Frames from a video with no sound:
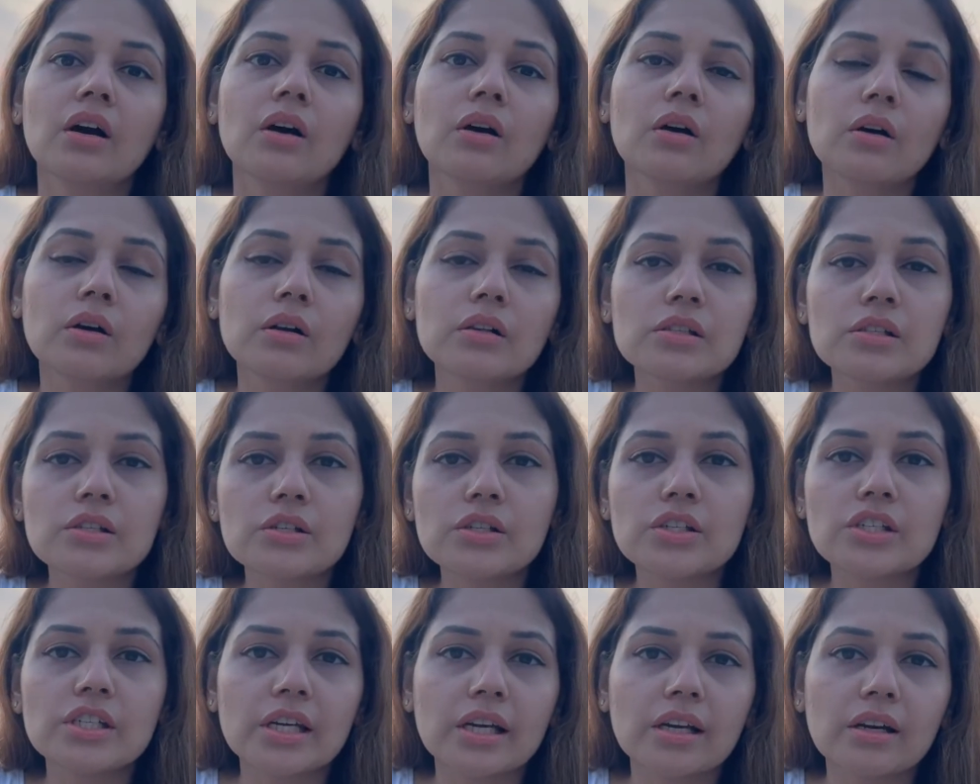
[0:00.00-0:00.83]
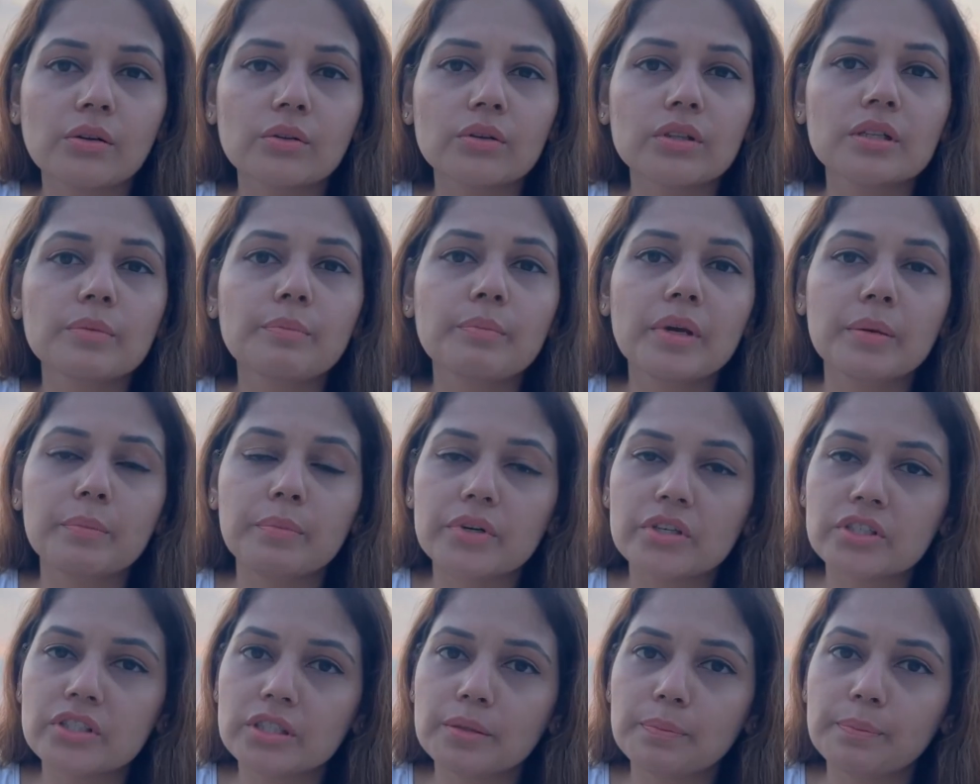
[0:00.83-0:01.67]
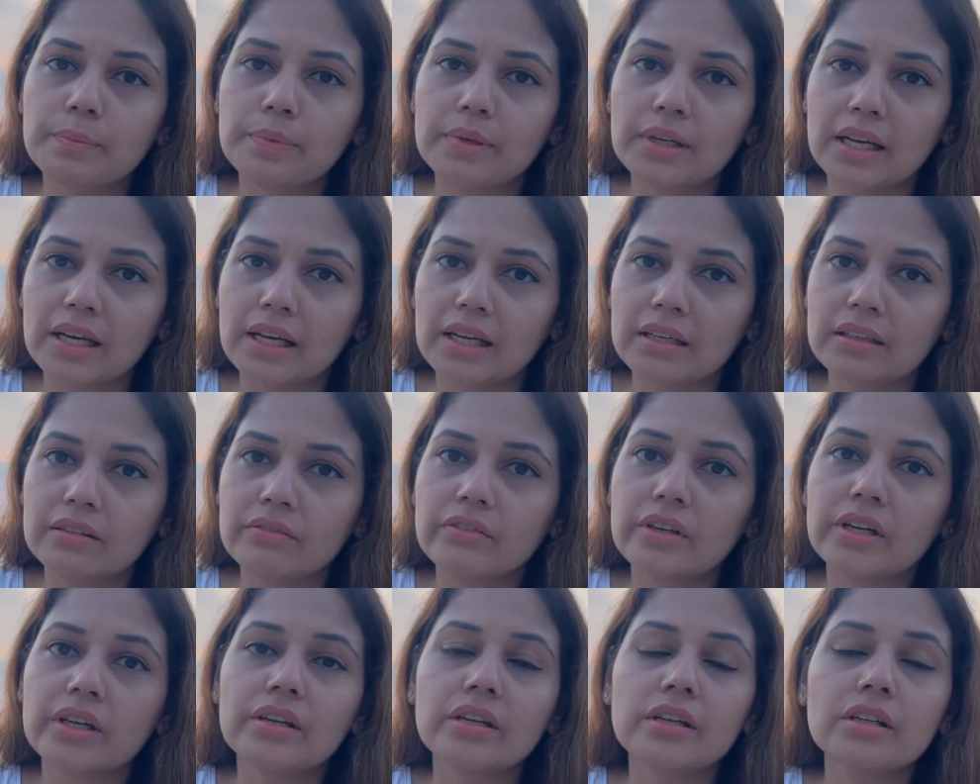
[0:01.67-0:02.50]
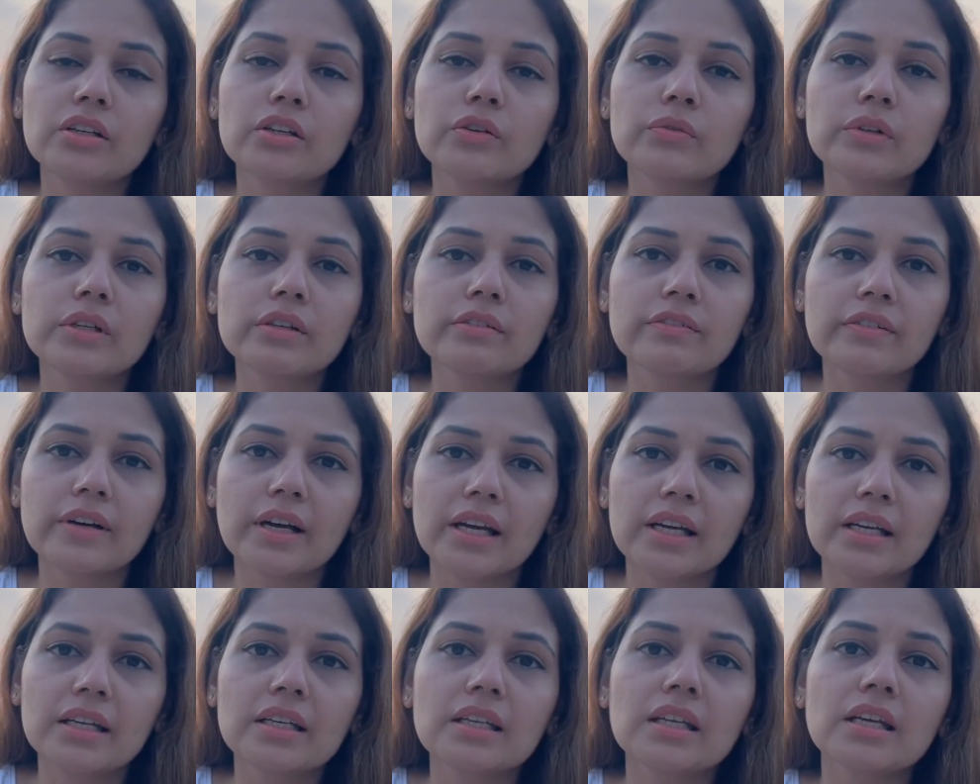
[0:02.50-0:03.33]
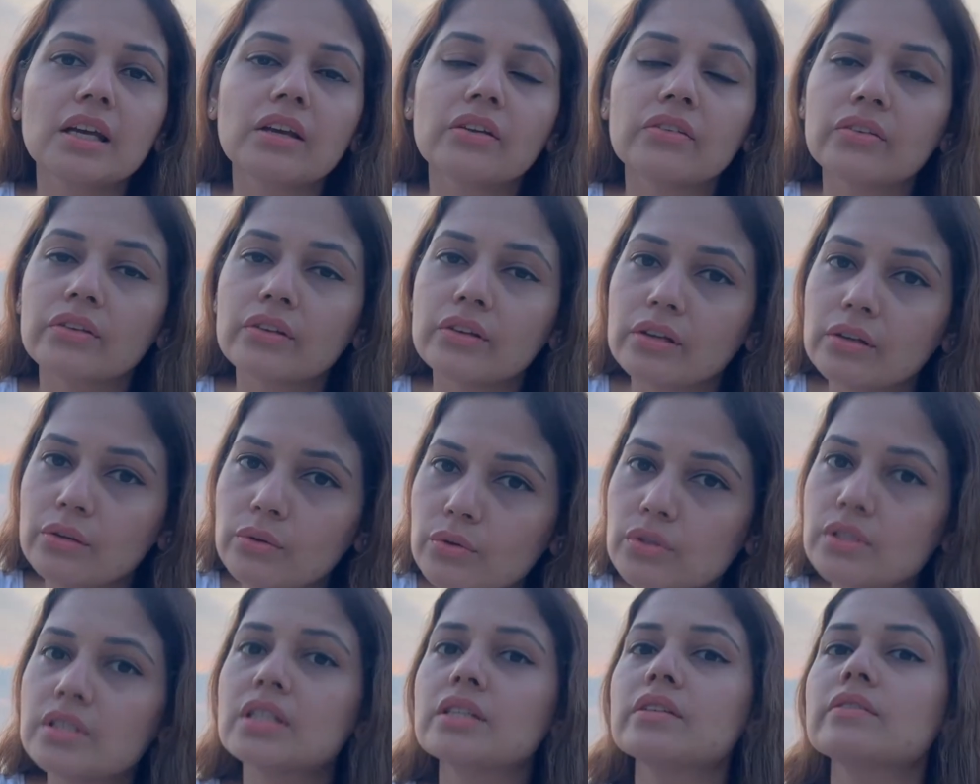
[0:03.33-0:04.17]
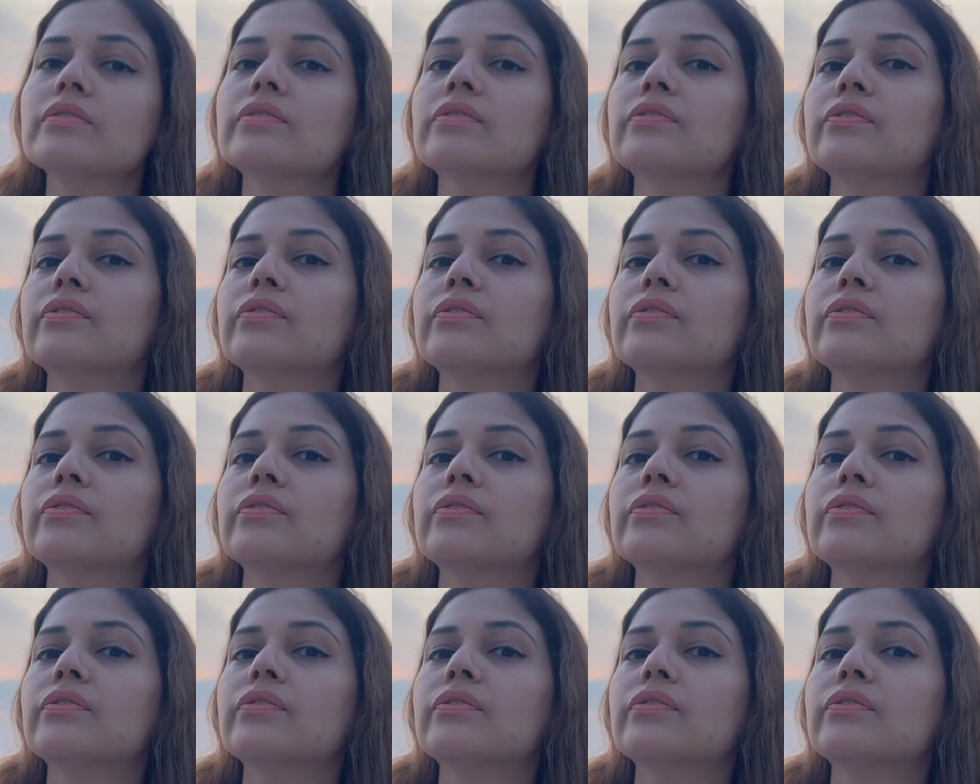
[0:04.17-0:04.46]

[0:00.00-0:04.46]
Also check out the membership plan, wherein you will find exclusive